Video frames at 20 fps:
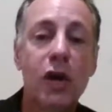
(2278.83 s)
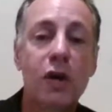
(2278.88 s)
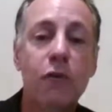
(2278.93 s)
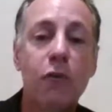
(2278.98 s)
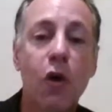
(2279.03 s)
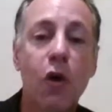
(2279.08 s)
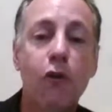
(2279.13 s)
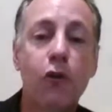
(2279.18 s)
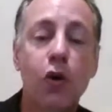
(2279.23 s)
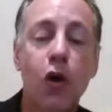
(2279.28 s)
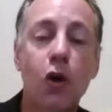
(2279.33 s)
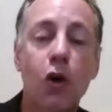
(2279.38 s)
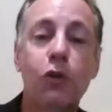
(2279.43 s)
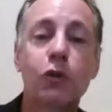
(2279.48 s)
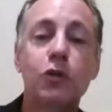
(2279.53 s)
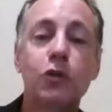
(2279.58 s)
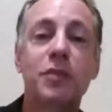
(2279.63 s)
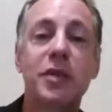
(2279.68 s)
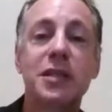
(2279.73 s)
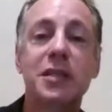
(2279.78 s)
for all those
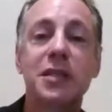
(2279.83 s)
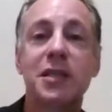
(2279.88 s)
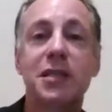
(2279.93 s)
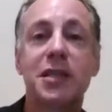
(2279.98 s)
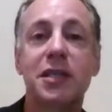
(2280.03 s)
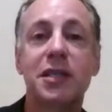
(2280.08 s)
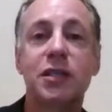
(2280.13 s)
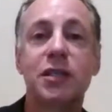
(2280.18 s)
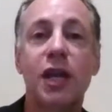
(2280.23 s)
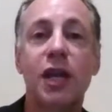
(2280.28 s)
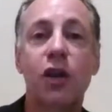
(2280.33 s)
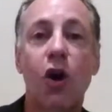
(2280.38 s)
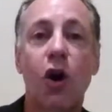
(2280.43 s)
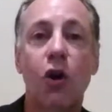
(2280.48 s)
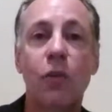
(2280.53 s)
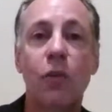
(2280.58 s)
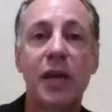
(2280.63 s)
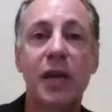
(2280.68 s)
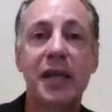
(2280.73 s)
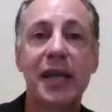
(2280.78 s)
businesses that
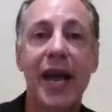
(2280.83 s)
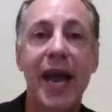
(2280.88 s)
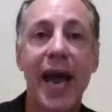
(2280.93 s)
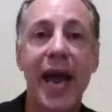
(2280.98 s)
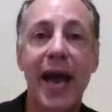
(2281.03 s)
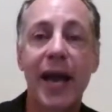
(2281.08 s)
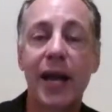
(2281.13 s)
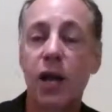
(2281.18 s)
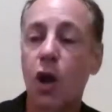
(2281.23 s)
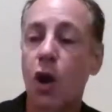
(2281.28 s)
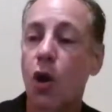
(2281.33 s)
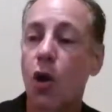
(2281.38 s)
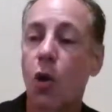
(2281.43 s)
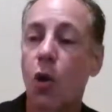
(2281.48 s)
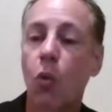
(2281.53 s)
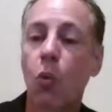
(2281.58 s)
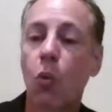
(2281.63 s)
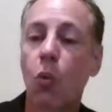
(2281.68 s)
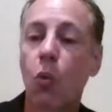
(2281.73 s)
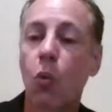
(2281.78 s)
already had
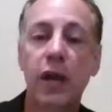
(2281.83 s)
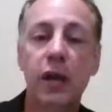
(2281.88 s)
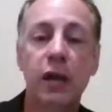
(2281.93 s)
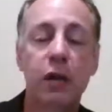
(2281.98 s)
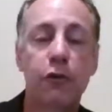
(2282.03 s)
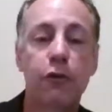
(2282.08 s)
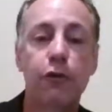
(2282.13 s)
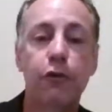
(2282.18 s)
one